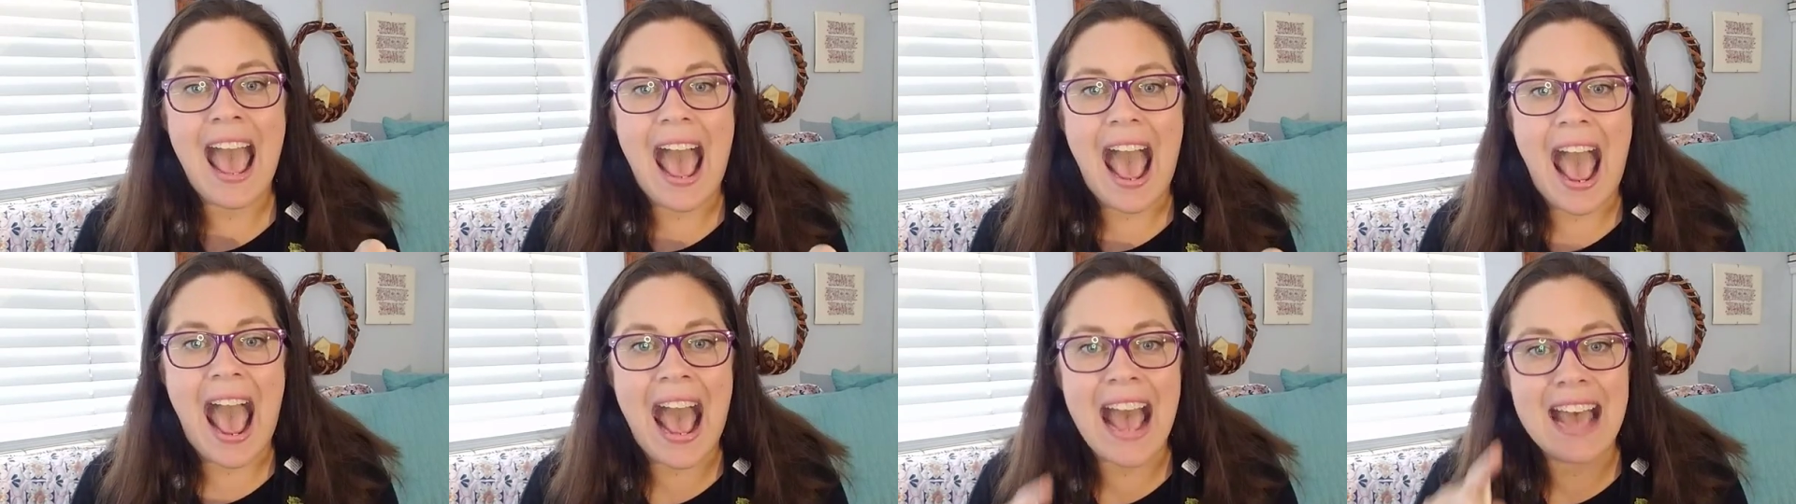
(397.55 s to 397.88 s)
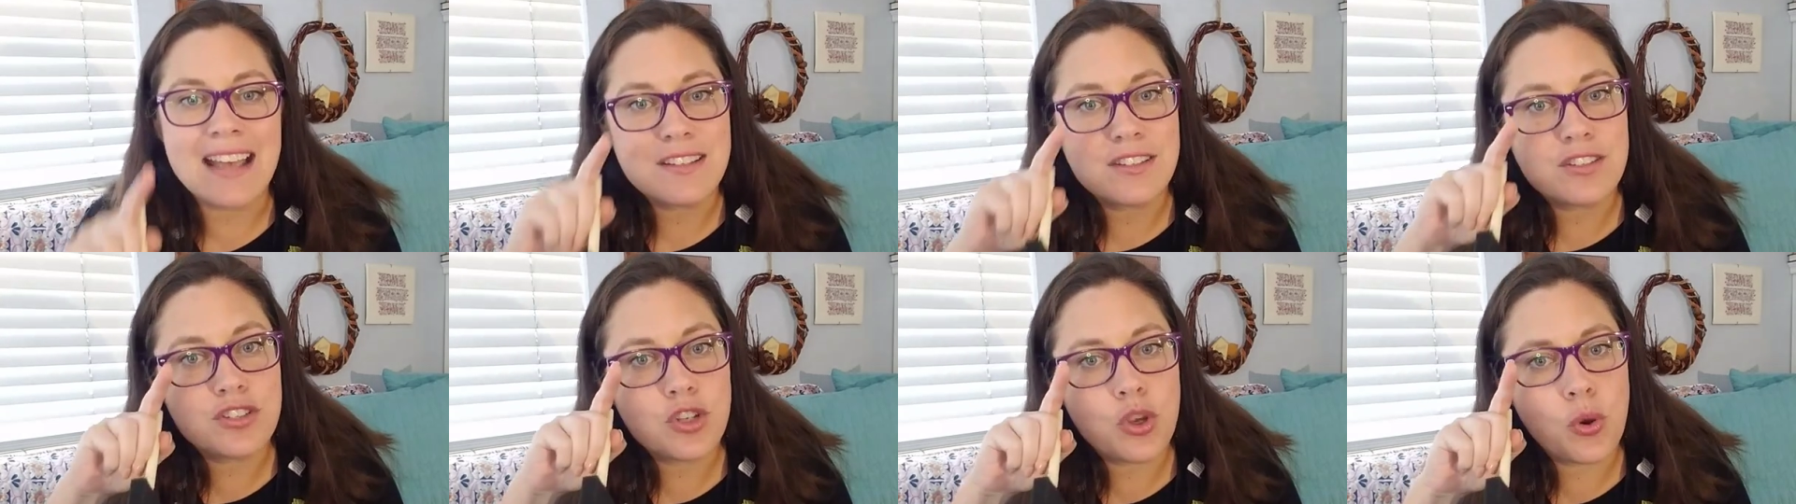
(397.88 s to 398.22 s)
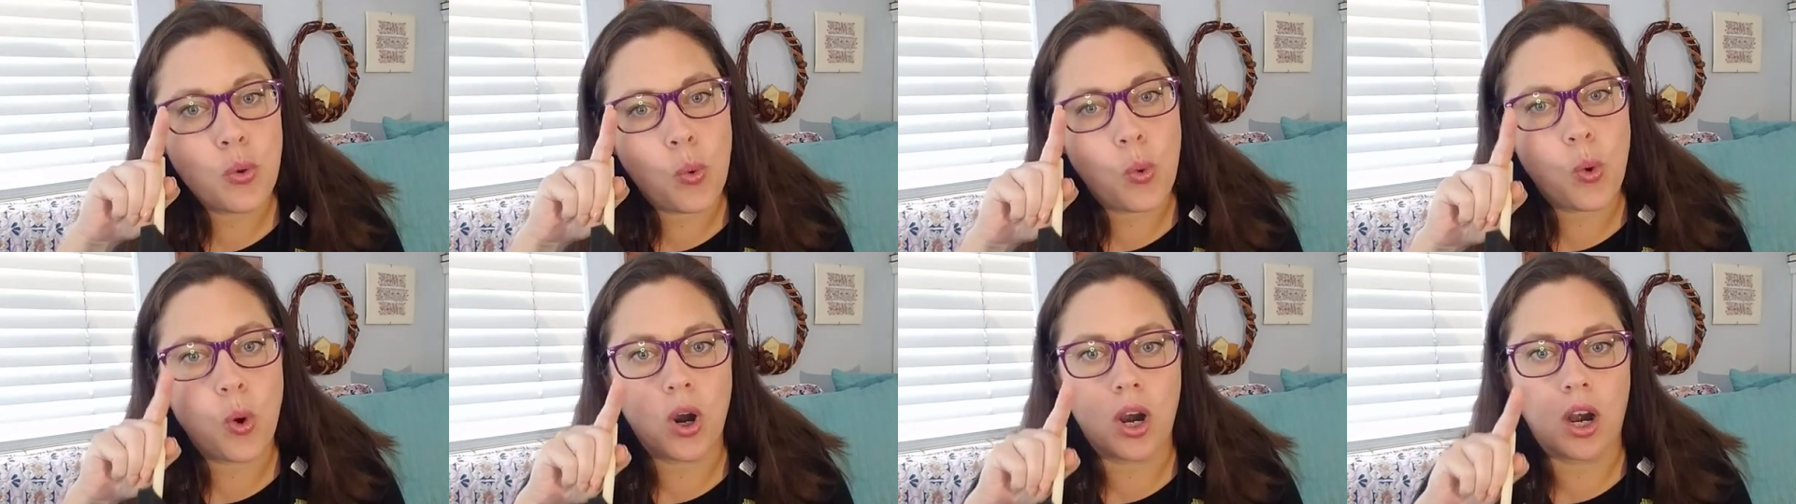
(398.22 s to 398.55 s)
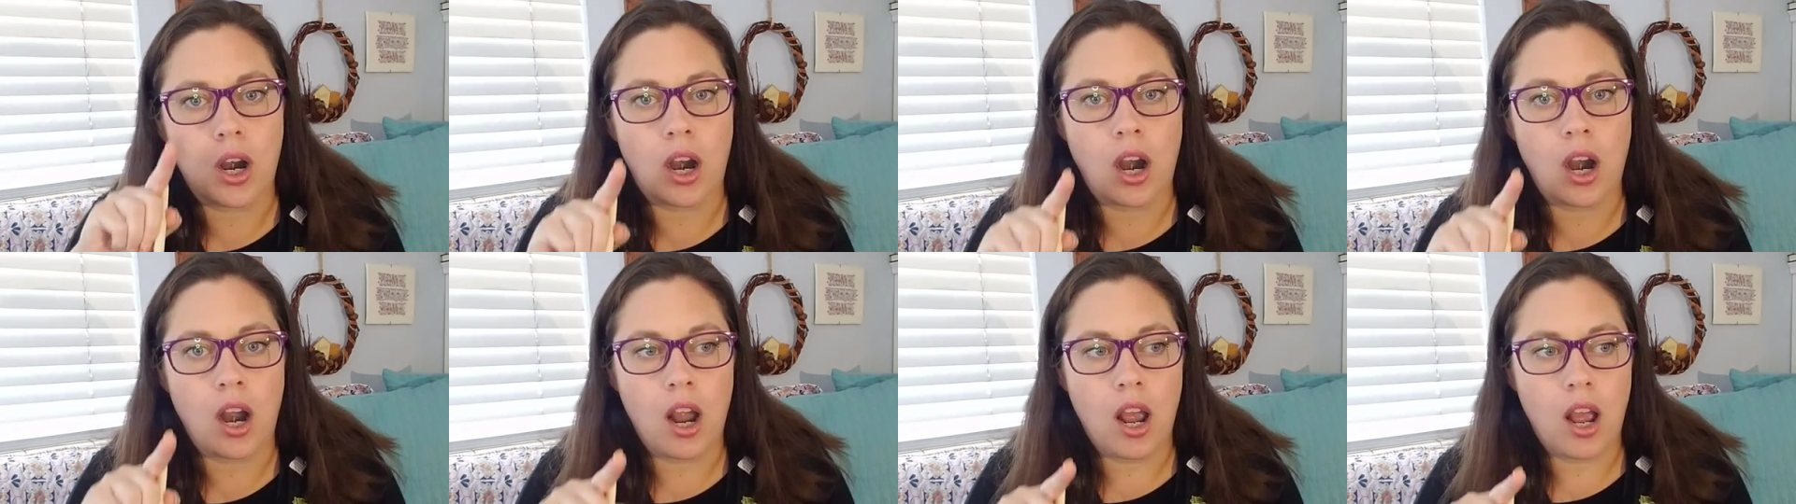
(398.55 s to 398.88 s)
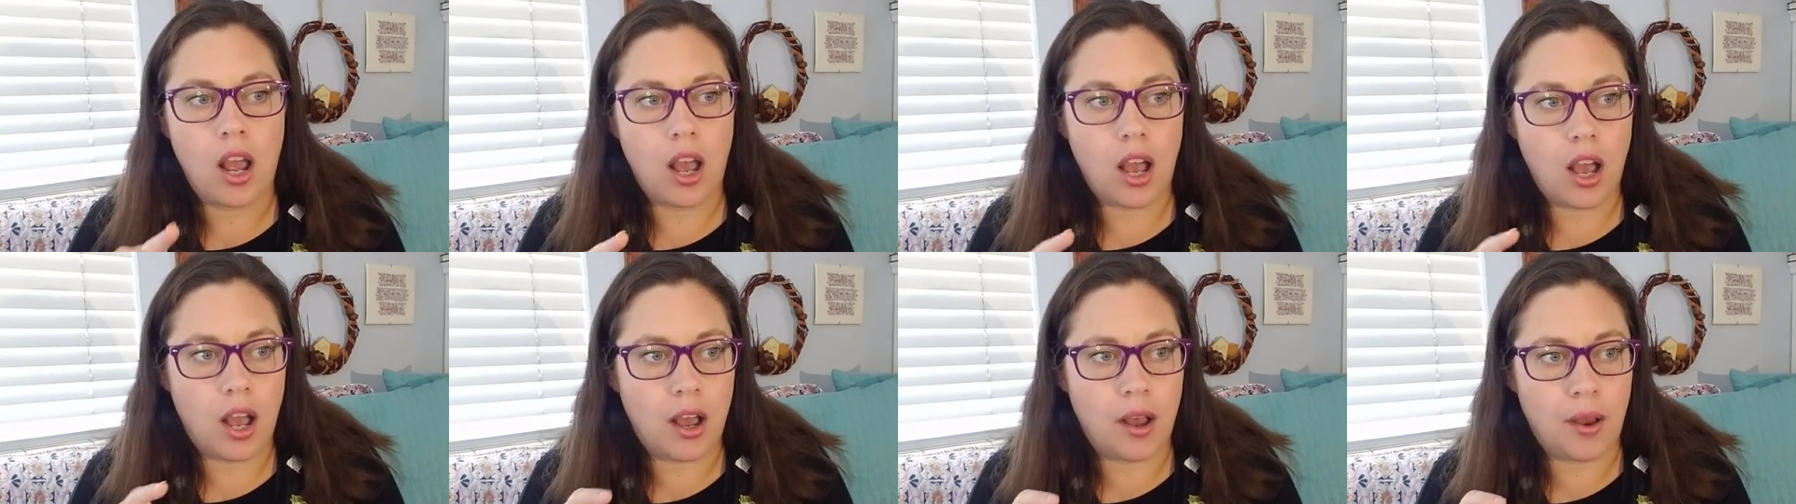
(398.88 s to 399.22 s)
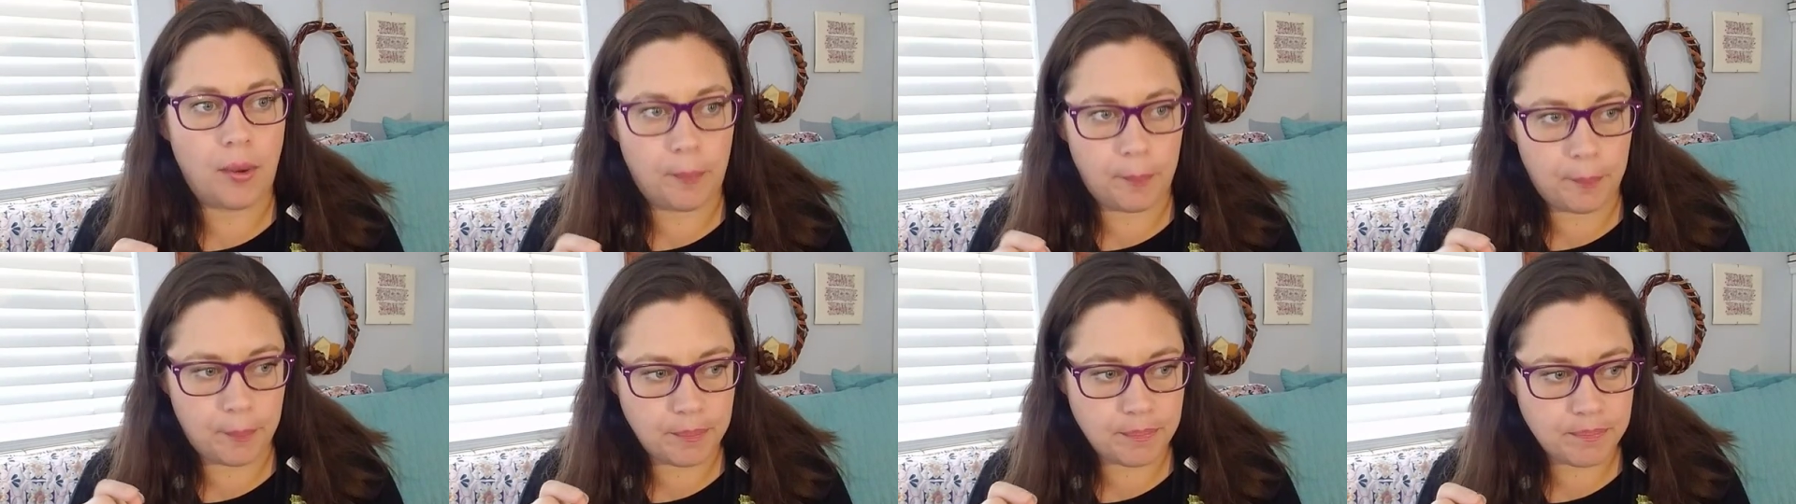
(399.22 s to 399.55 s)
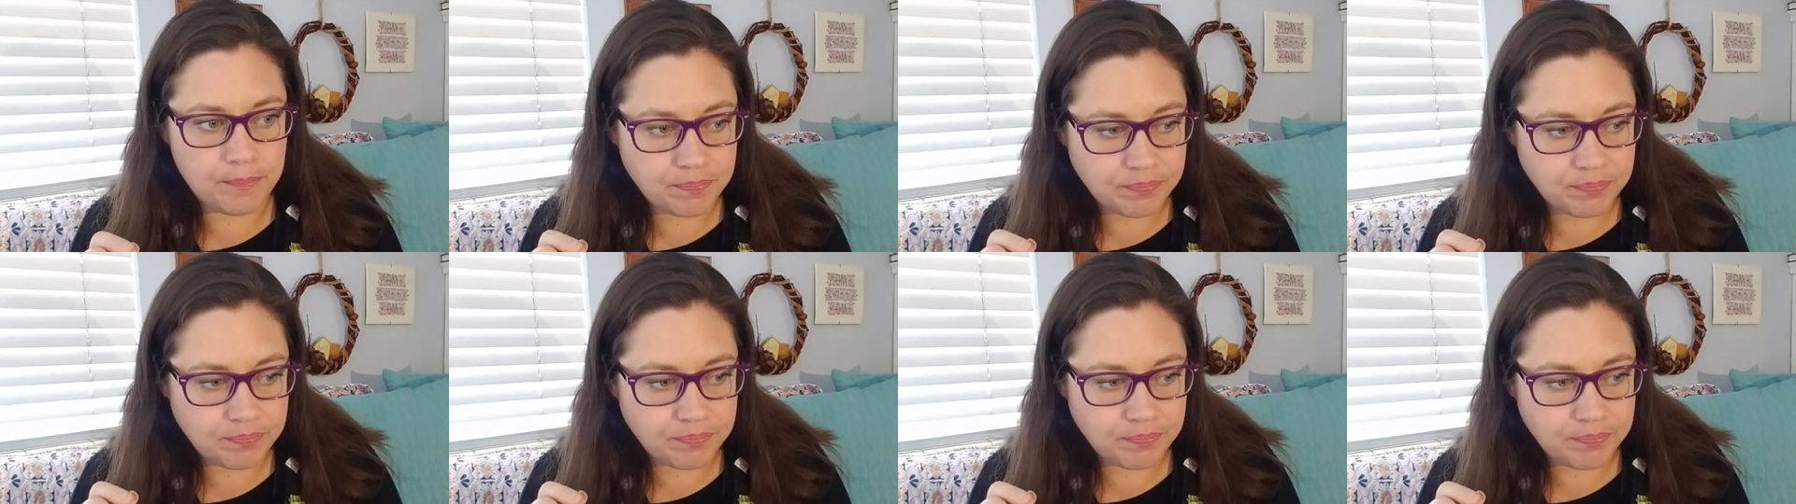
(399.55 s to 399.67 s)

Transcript: as your um,